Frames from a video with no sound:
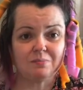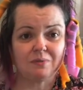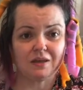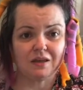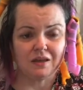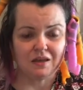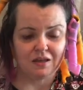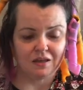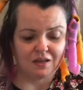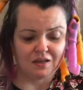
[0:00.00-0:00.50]

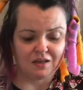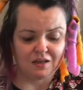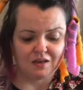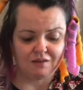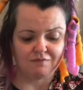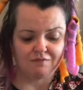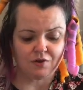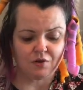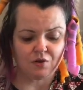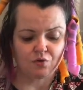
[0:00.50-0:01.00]
in
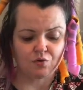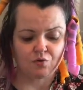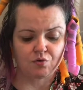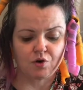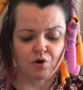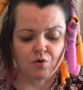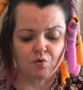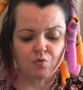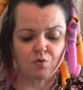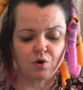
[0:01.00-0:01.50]

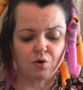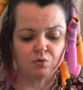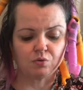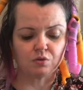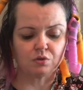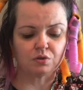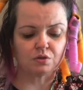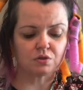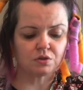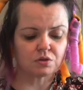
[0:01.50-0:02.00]
Velcro
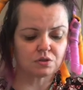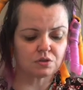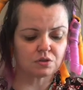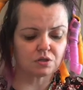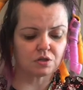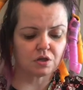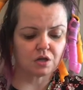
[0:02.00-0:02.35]
rollers,